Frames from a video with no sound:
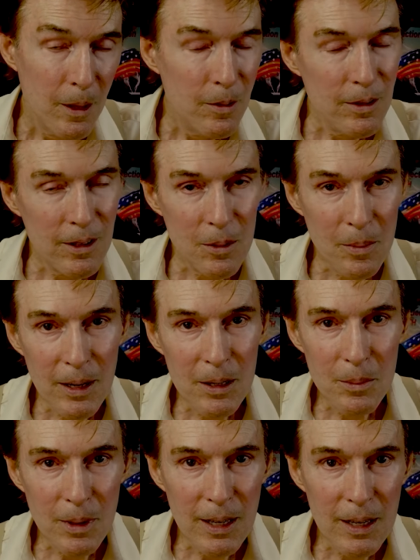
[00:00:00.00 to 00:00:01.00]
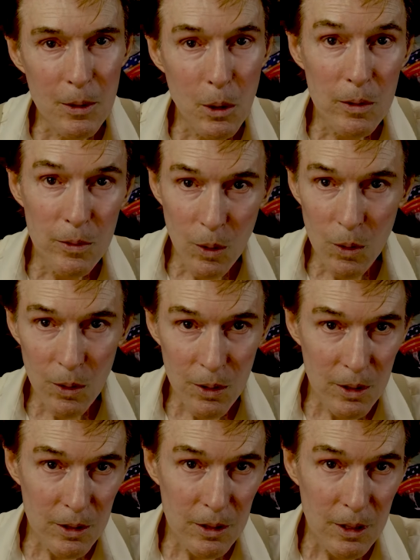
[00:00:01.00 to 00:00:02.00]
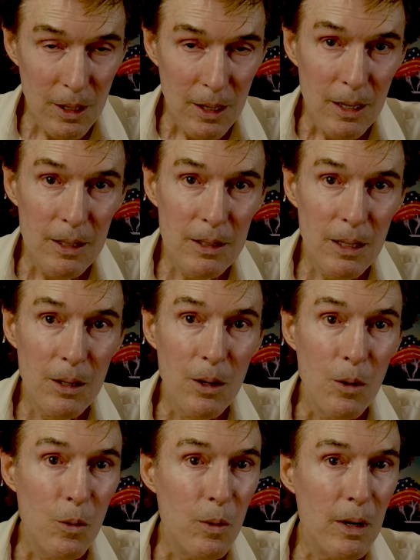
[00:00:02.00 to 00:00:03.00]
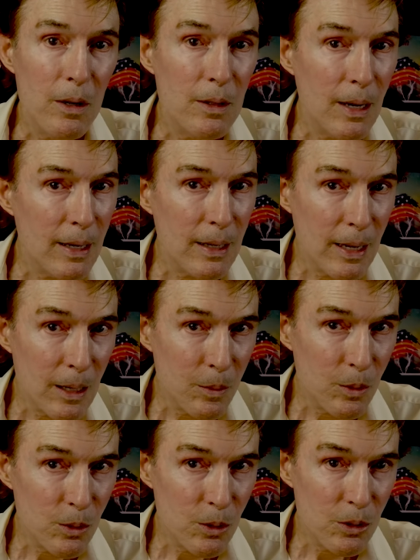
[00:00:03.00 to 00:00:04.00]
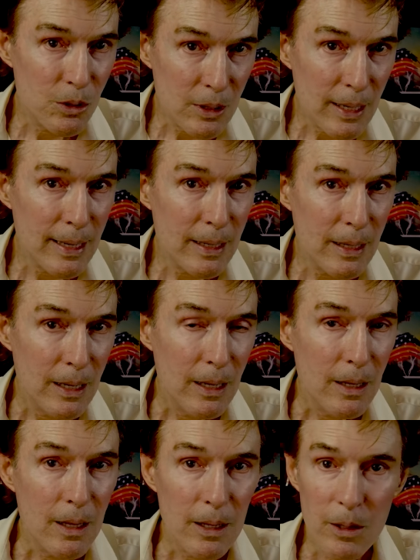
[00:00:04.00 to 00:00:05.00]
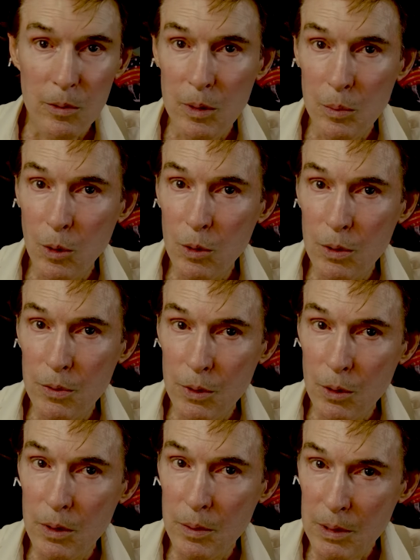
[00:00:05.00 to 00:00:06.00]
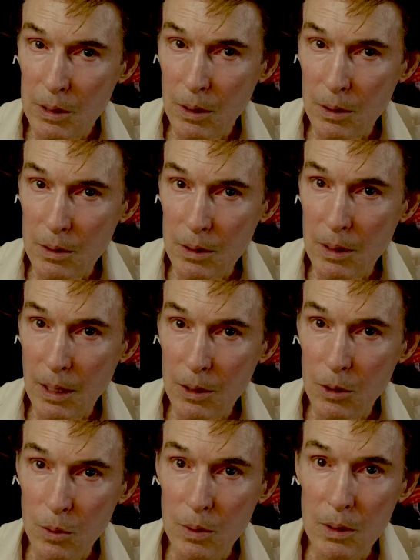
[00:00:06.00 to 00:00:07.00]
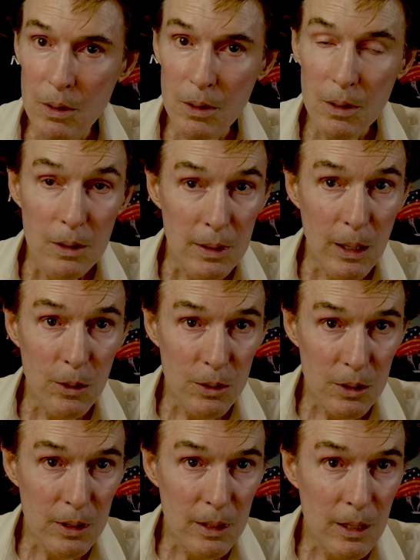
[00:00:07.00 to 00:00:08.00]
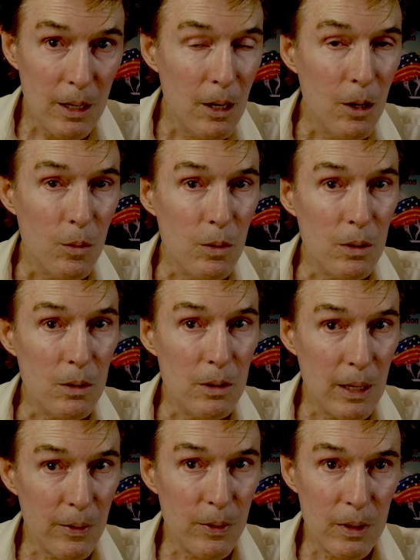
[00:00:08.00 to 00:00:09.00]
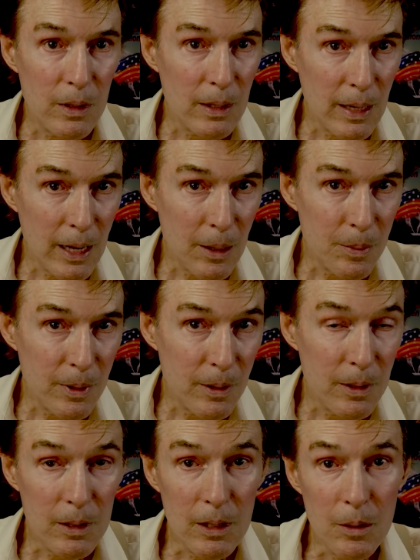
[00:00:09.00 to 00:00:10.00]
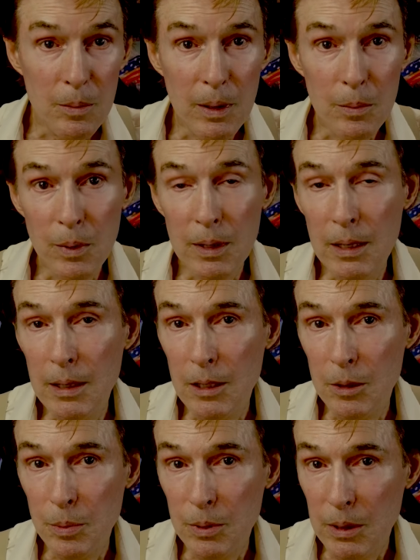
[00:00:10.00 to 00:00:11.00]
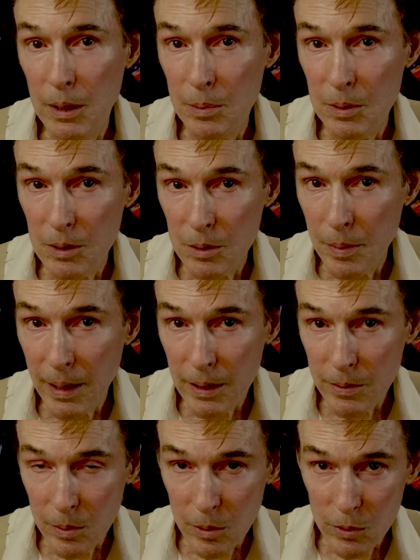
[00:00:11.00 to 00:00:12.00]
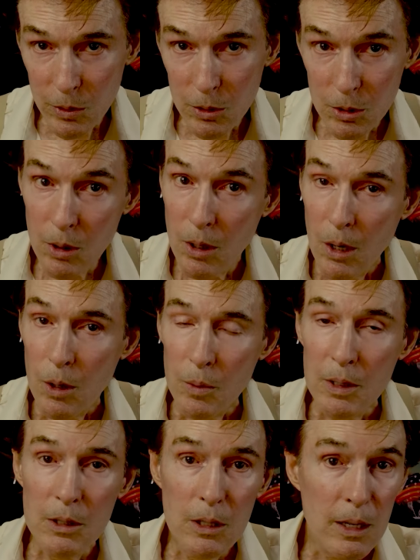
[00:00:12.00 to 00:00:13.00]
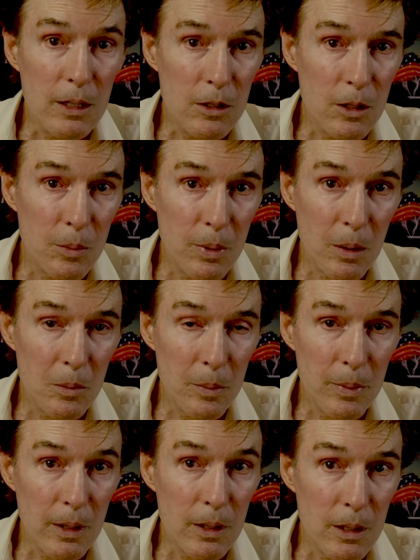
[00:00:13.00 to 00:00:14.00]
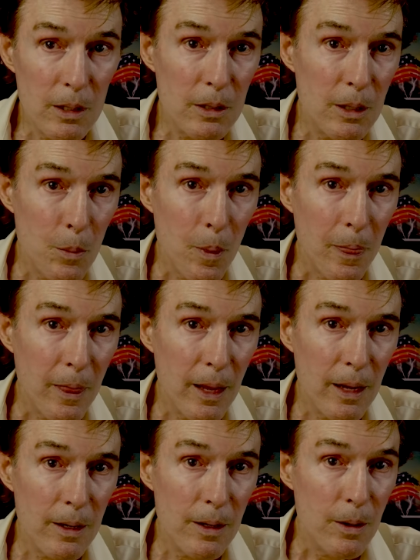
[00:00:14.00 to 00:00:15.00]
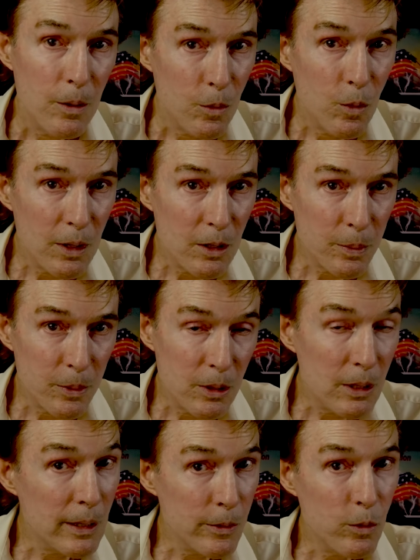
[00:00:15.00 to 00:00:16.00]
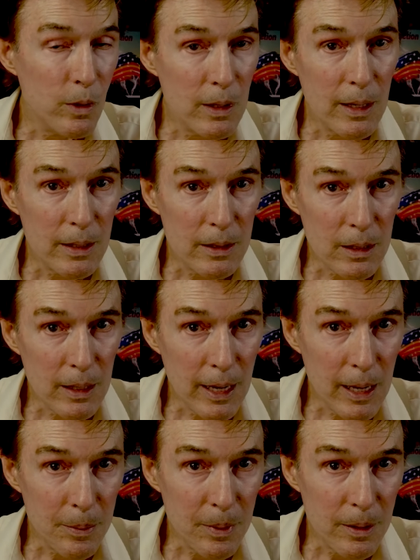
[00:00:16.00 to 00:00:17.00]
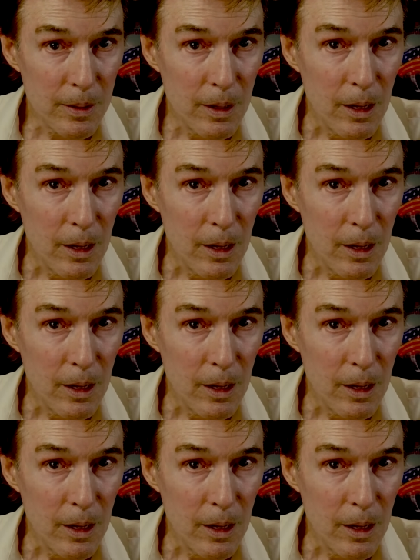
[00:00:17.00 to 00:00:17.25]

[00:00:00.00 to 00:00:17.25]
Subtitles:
Well, the bottom line of all this is that we are not able to state that the remote viewing results that you will now see will definitely happen. Indeed, by bringing these perceptions back from the future, we change the probabilities that what is perceived will actually happen.